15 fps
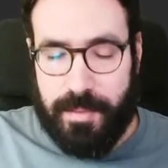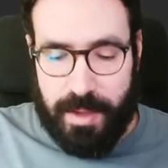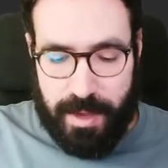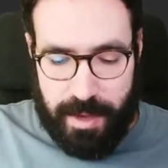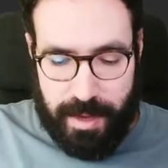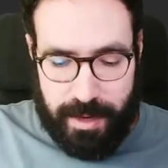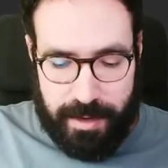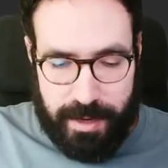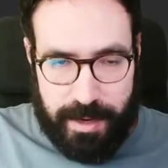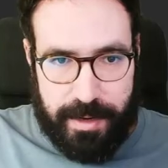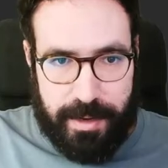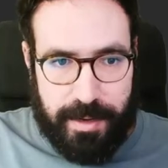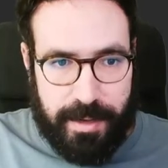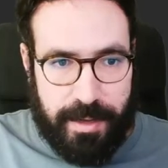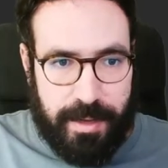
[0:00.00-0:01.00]
and
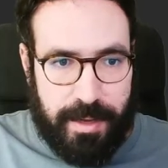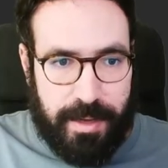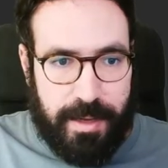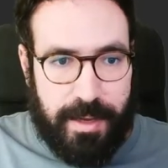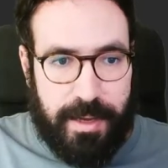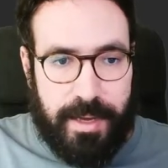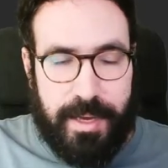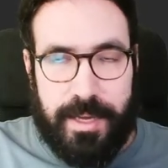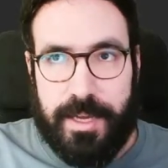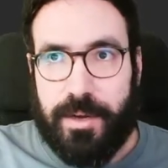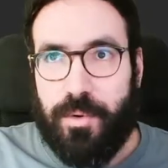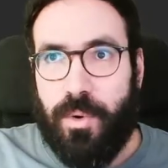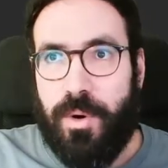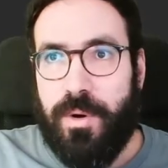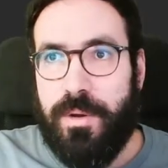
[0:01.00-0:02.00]
then
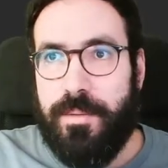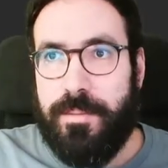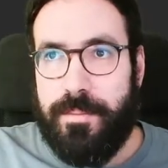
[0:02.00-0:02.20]
equal